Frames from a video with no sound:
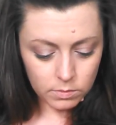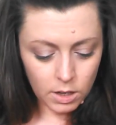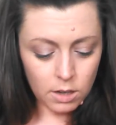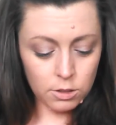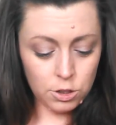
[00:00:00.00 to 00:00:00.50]

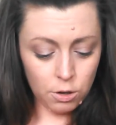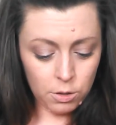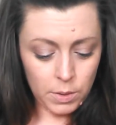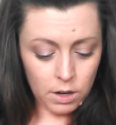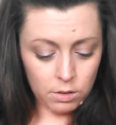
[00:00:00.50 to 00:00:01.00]
The
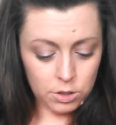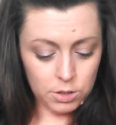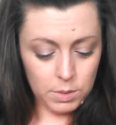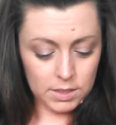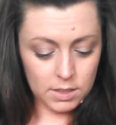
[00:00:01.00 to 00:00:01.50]
shoulder belt
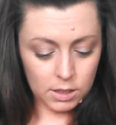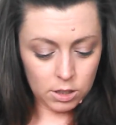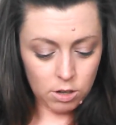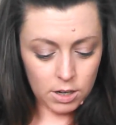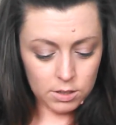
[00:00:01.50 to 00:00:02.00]
should be snug
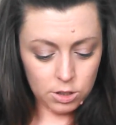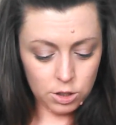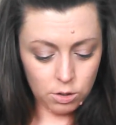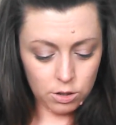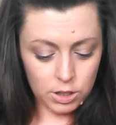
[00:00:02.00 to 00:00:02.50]
across the
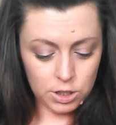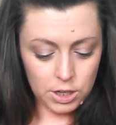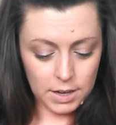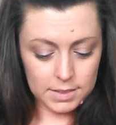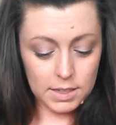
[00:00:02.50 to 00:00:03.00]
shoulder and
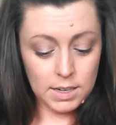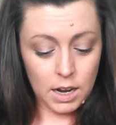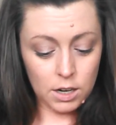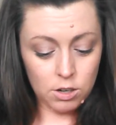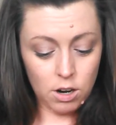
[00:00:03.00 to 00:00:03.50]
chest and
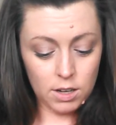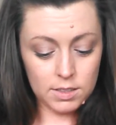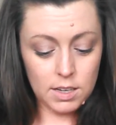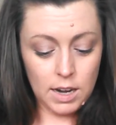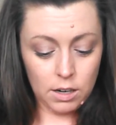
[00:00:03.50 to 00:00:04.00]
not
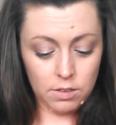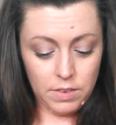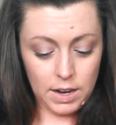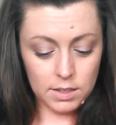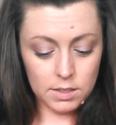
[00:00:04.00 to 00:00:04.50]
across the neck or
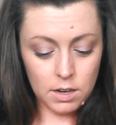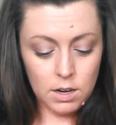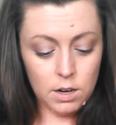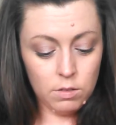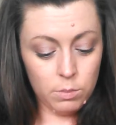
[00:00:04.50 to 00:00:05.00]
face.
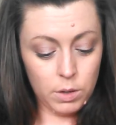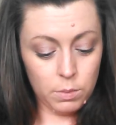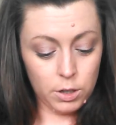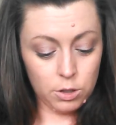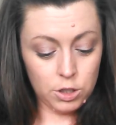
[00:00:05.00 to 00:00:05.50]

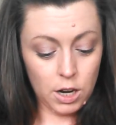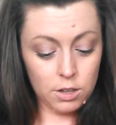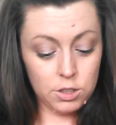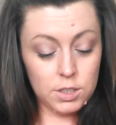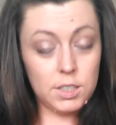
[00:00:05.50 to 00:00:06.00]
Remember, your
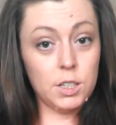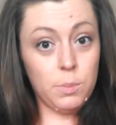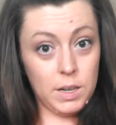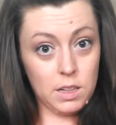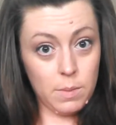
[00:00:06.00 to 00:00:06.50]
child should still
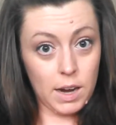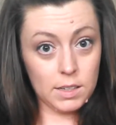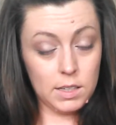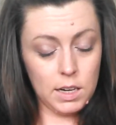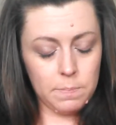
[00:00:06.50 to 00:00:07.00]
be in the
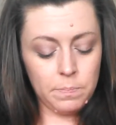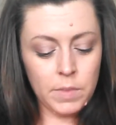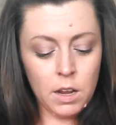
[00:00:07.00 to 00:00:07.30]
back seat.